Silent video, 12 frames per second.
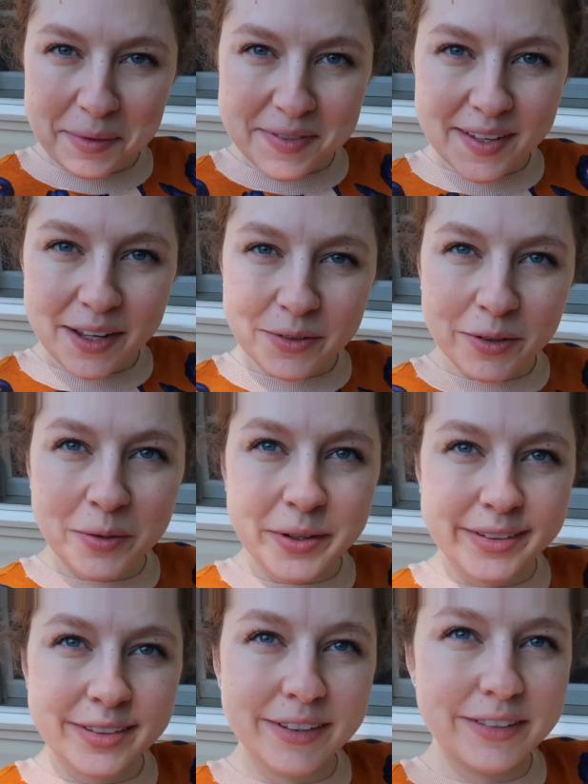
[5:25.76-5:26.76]
outside real
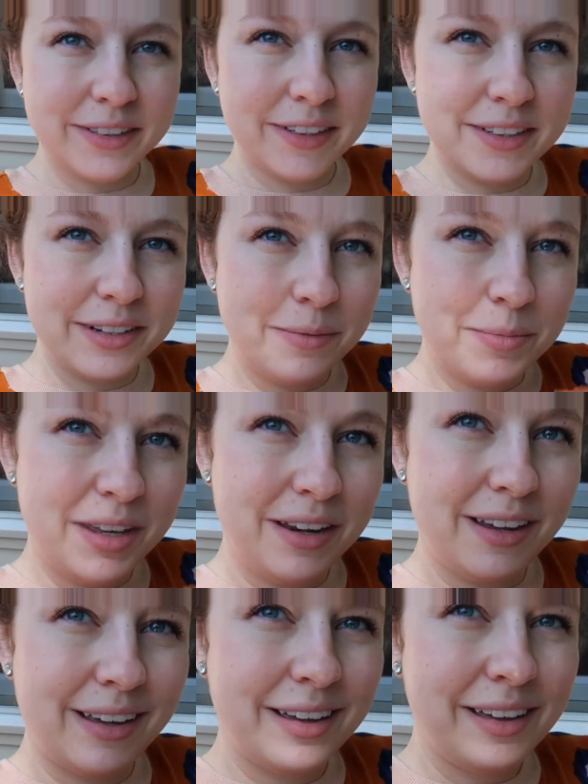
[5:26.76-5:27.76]
quick to let you guys know I'm
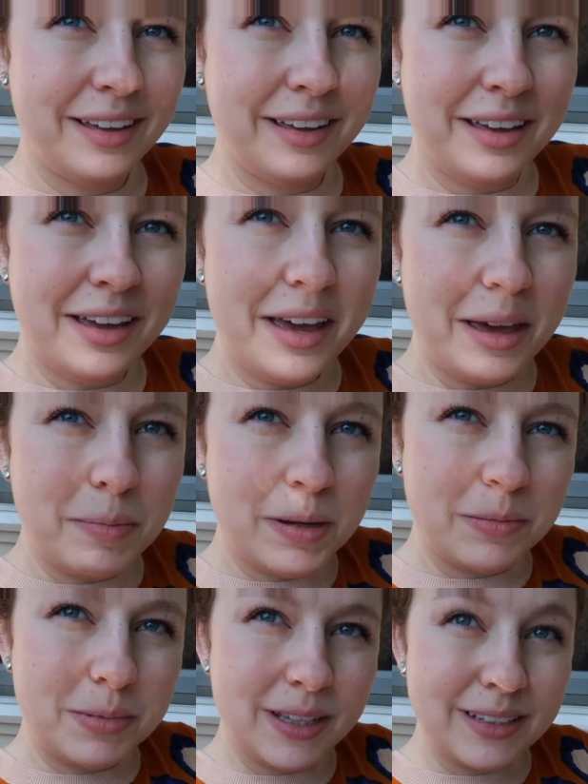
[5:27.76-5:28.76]
eating a
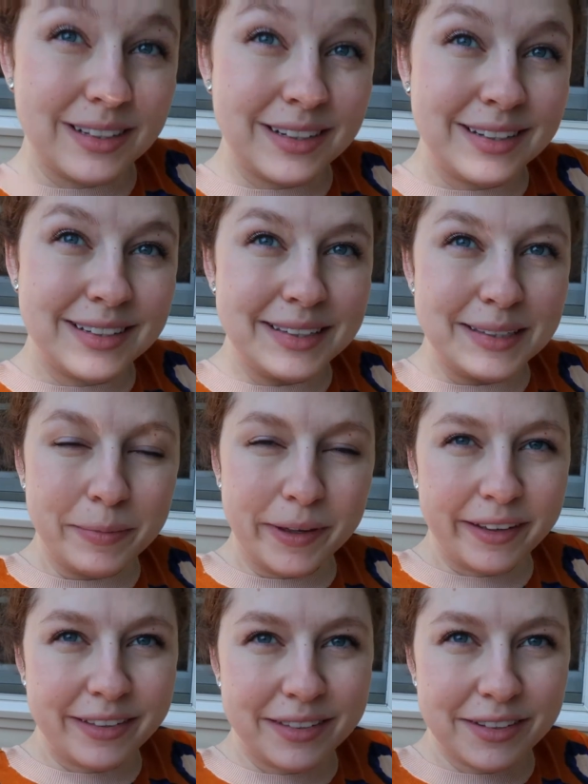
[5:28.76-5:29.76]
pumpkin
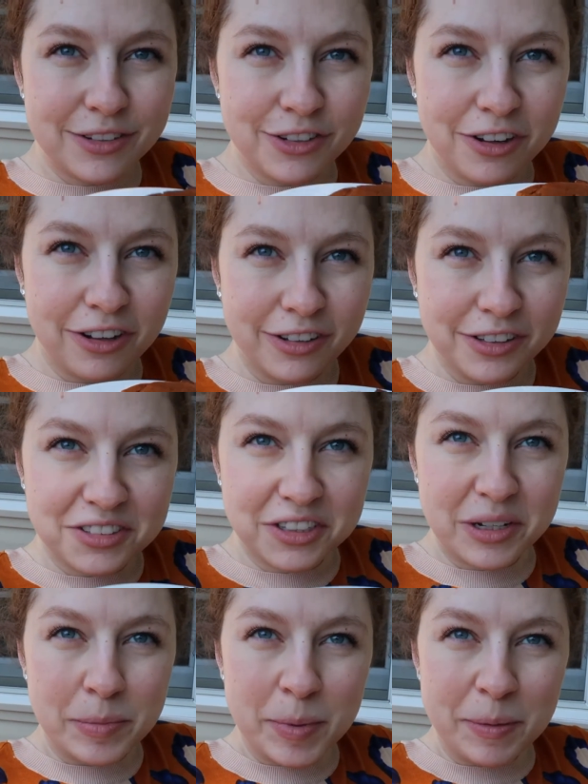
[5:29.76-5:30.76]
spice chocolate
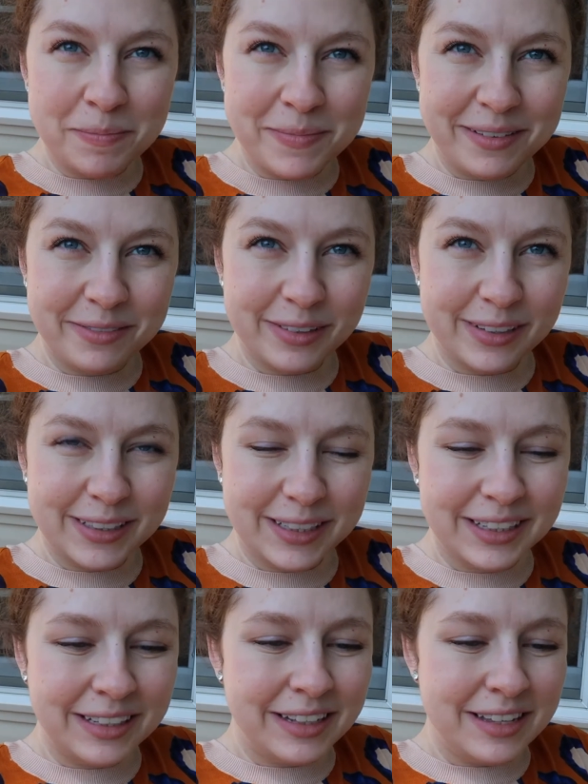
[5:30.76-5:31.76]
chip
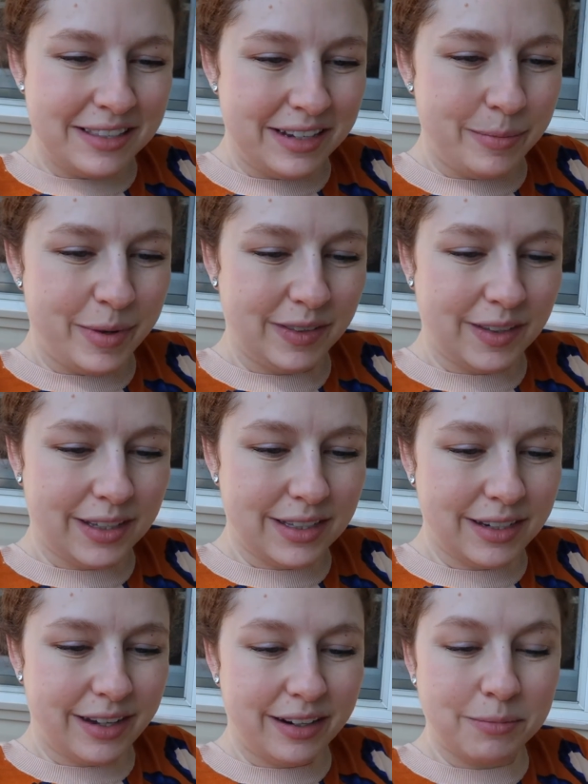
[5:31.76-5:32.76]
muffin that I made
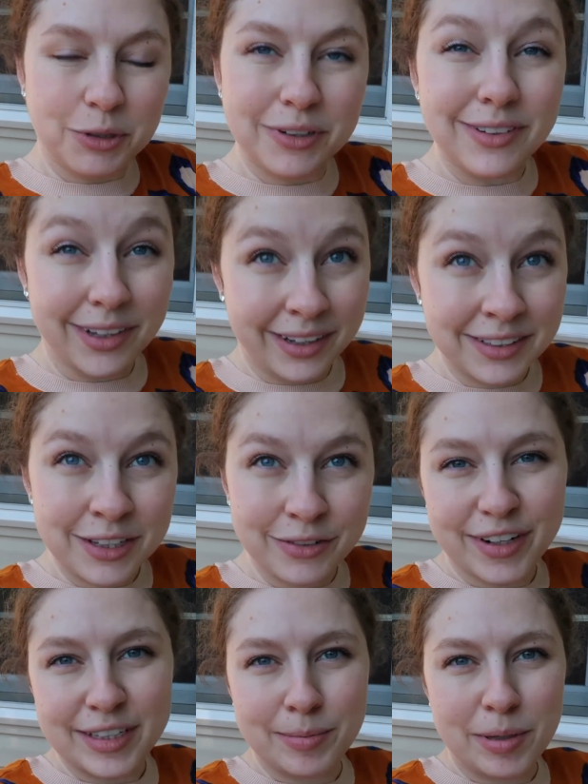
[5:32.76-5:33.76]
last night, and I'm gonna link to the
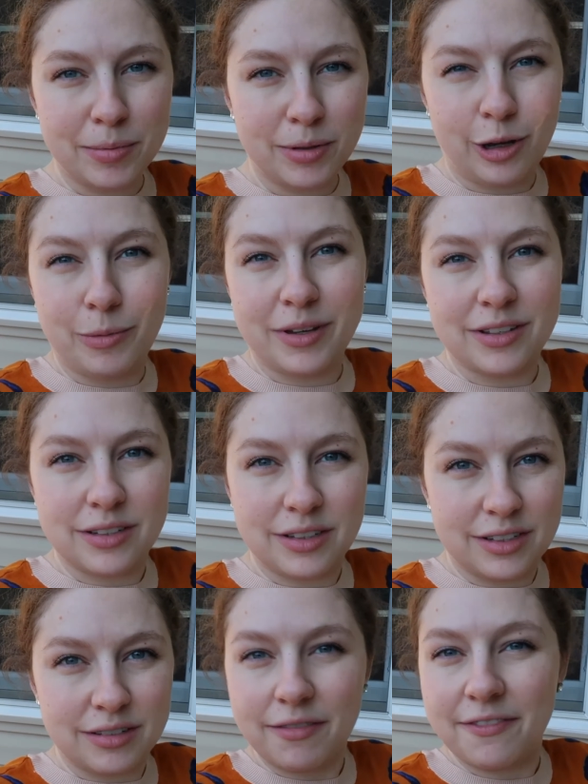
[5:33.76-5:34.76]
recipe below because
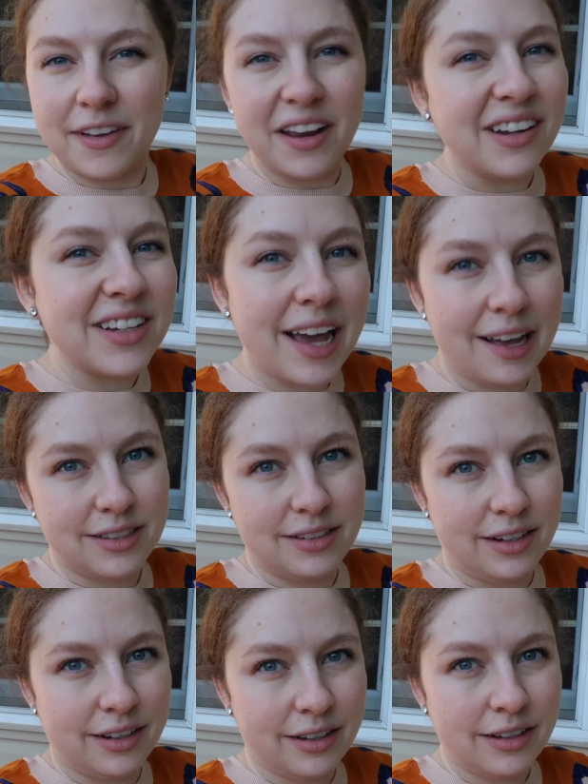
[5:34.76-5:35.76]
it's
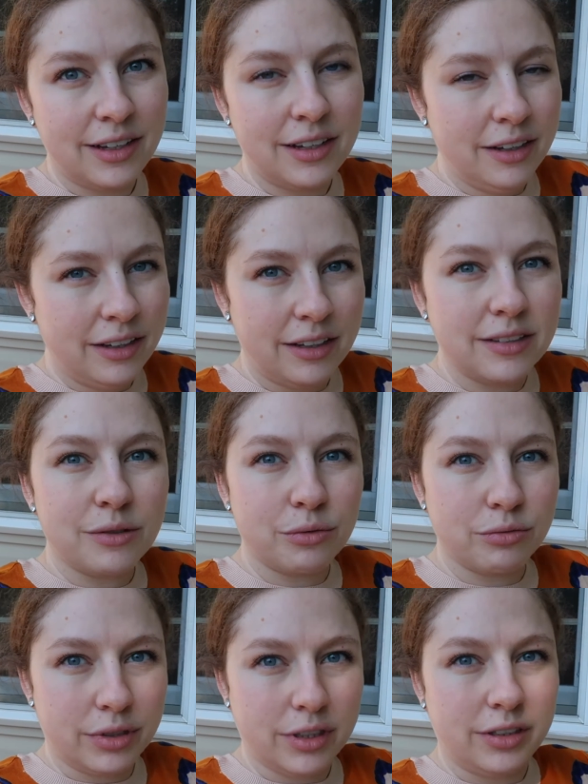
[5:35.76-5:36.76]
fantastic. It's a
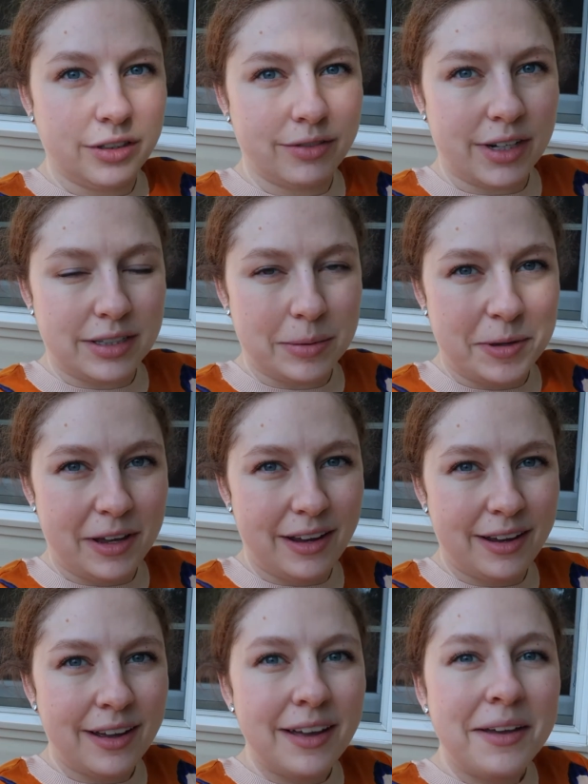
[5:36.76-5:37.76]
really good
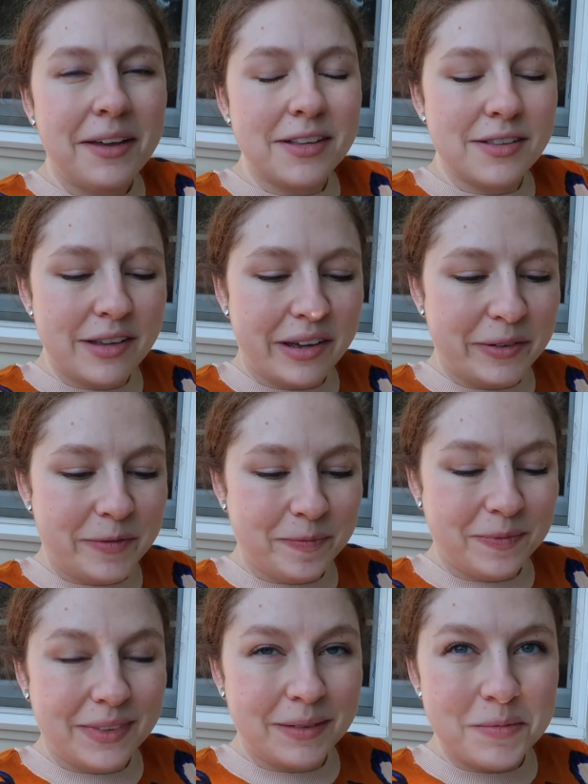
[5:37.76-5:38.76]
recipe. So I'm
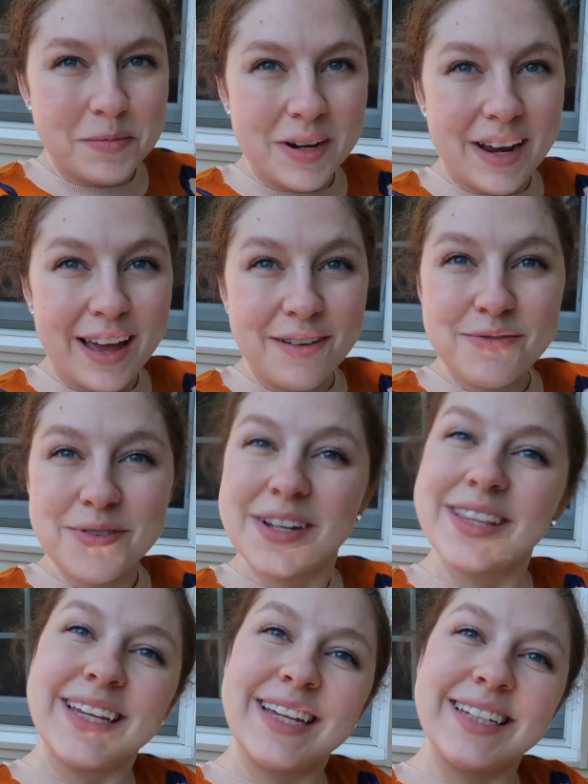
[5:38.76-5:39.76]
gonna have one
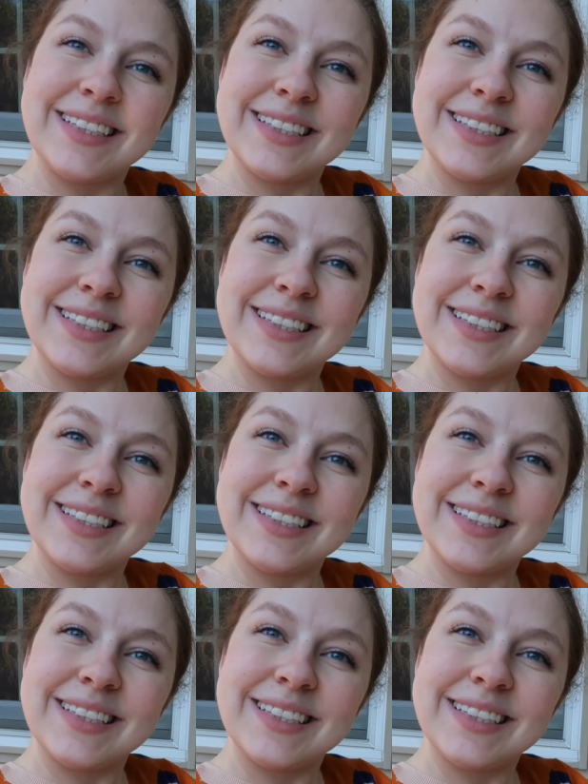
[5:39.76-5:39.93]
of these